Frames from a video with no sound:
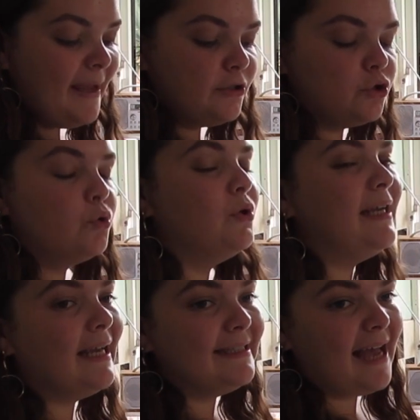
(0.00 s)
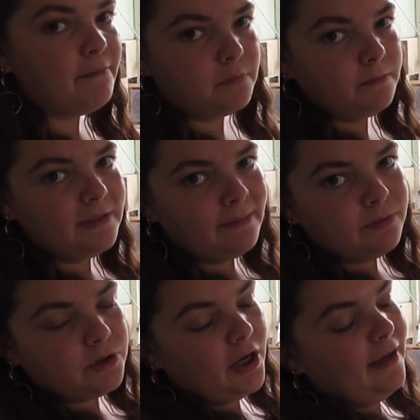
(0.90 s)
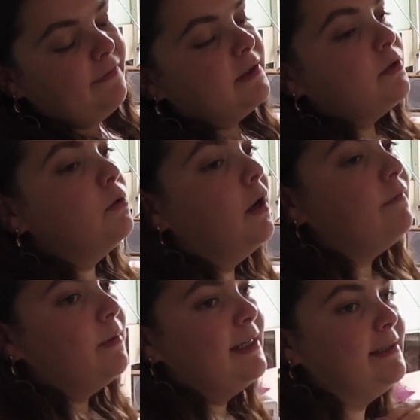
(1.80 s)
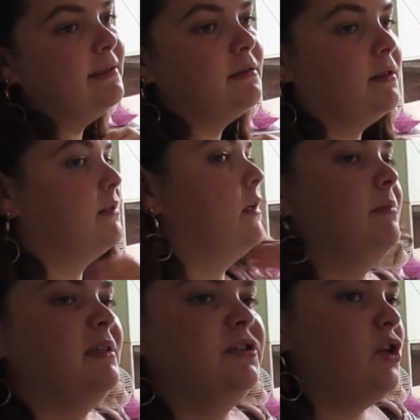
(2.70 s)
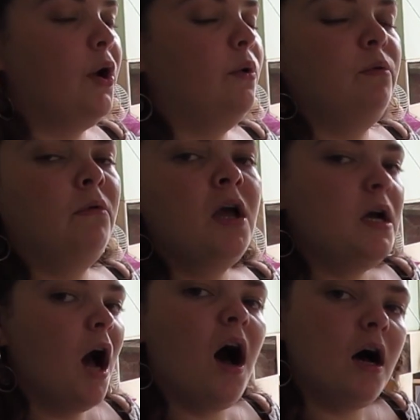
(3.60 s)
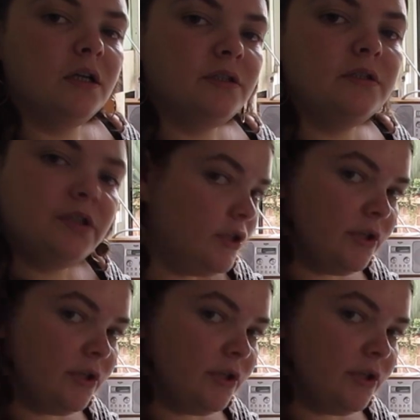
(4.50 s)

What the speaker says: Make sure it is at room temperature. If it's not, otherwise it's just going to be so hard to